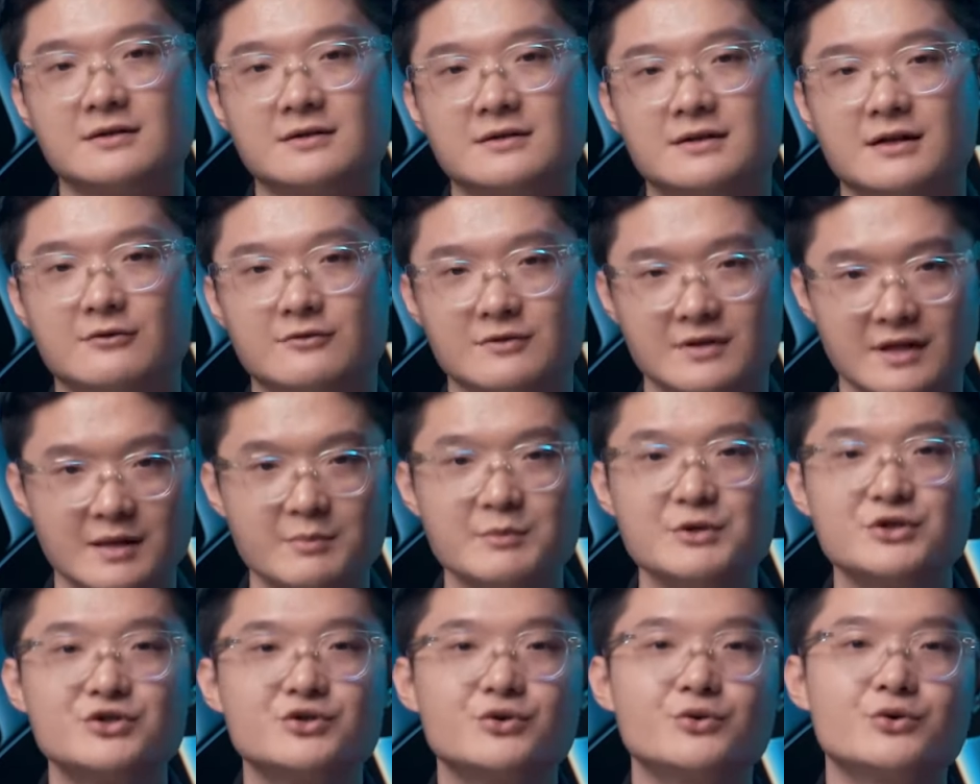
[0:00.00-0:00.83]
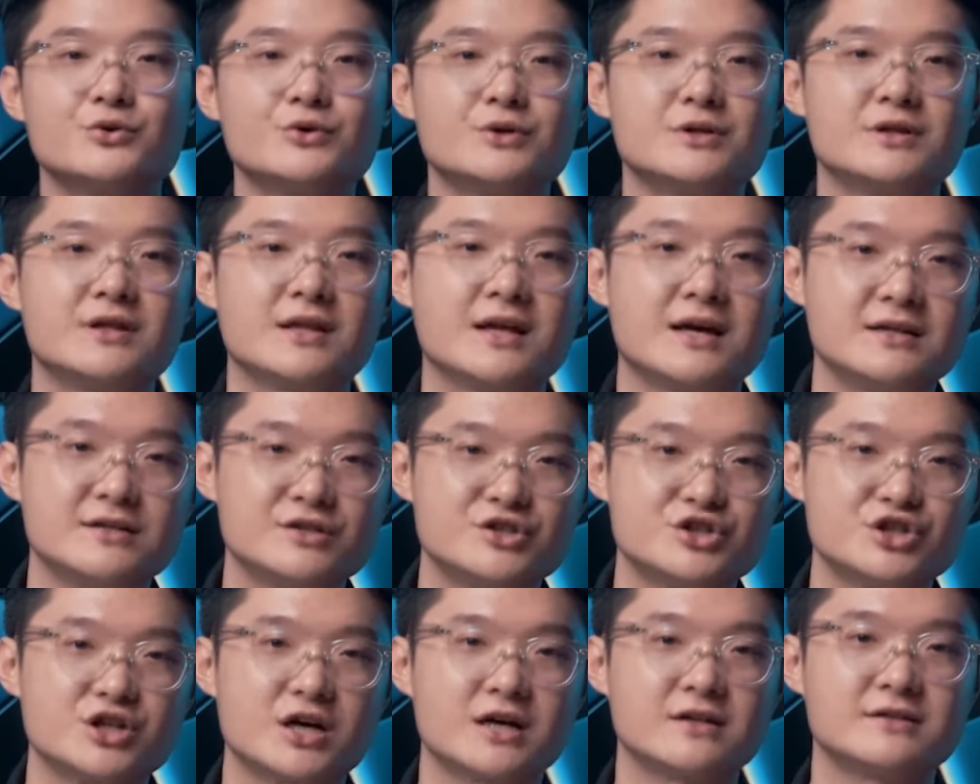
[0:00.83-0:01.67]
Now, let me show you another
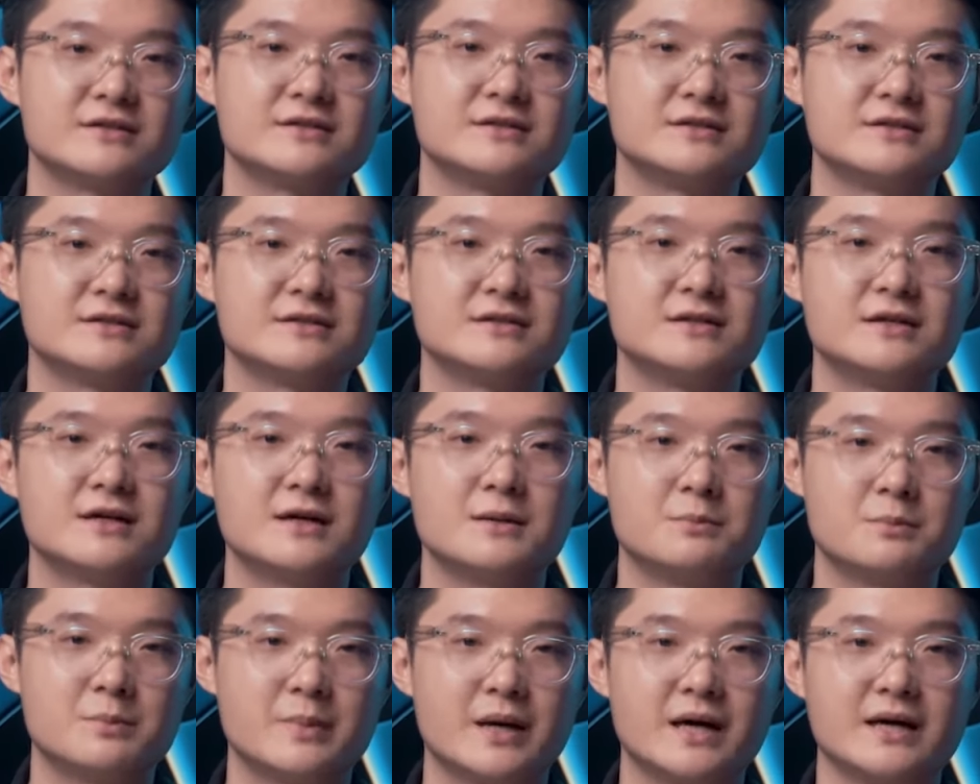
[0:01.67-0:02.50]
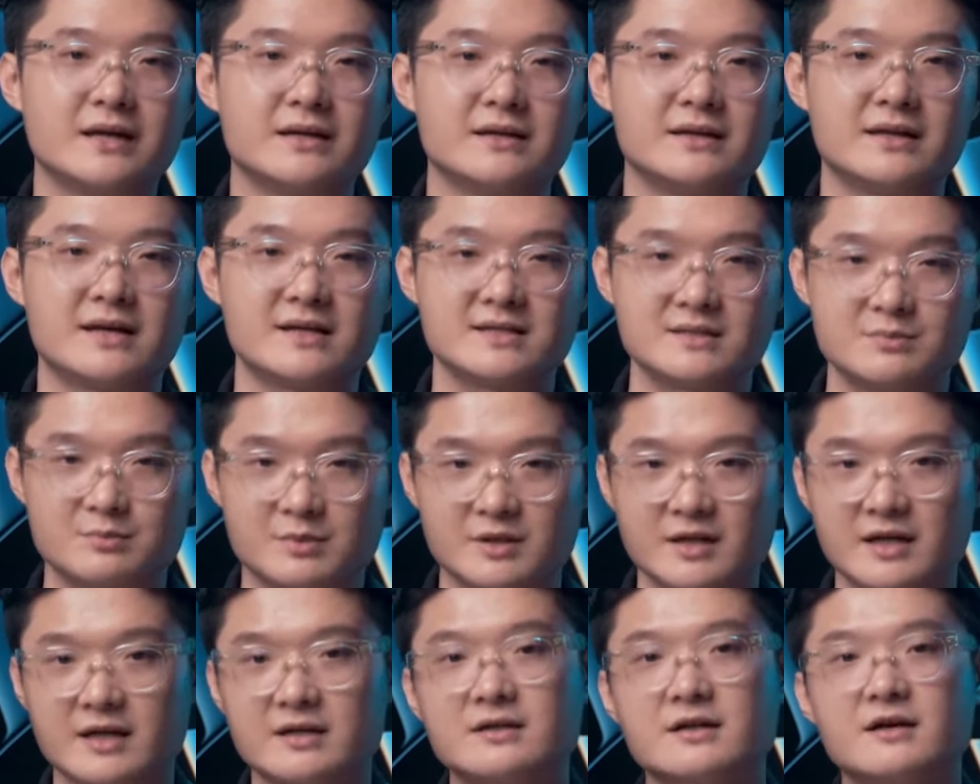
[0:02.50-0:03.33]
chart here by Les
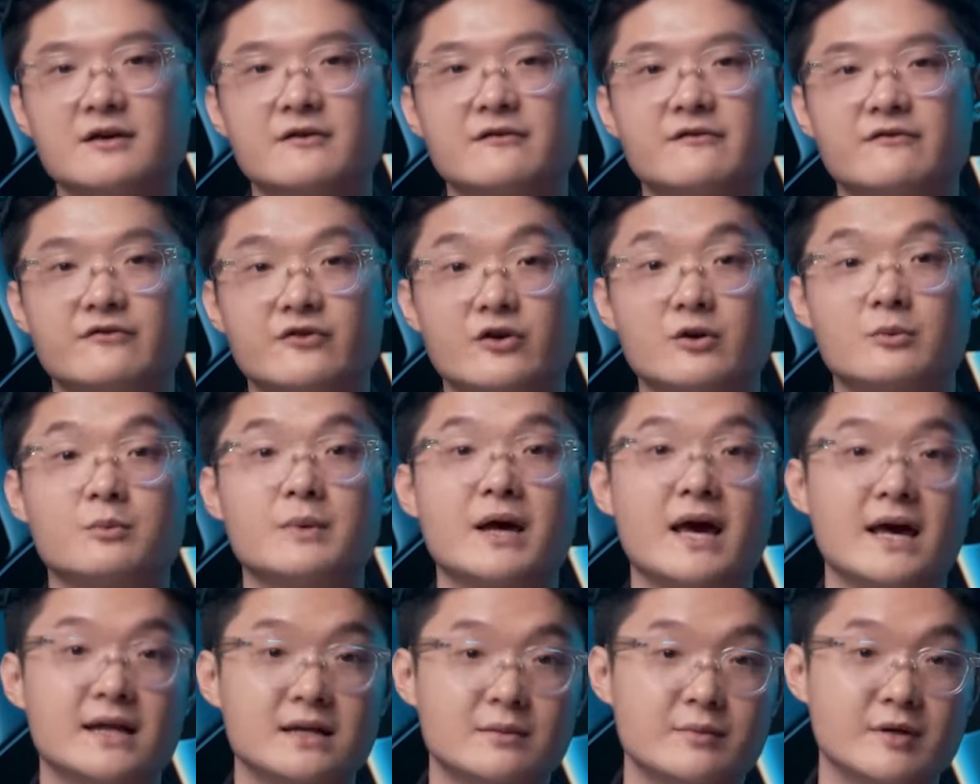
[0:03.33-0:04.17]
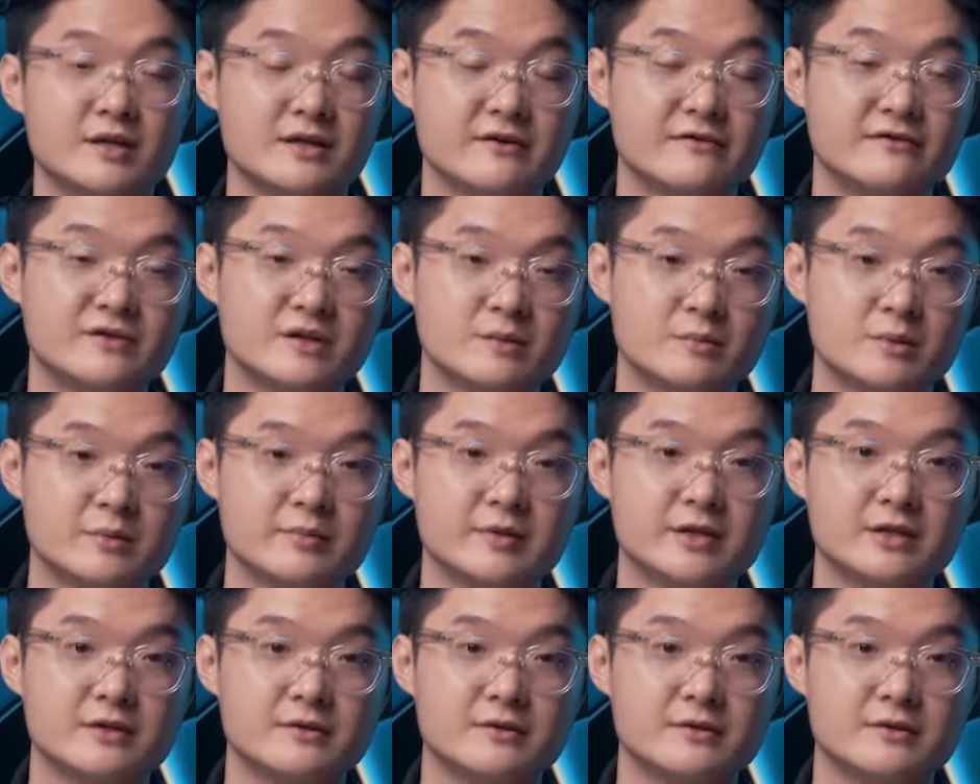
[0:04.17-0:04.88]
Bennett from Adam and Eve DBB.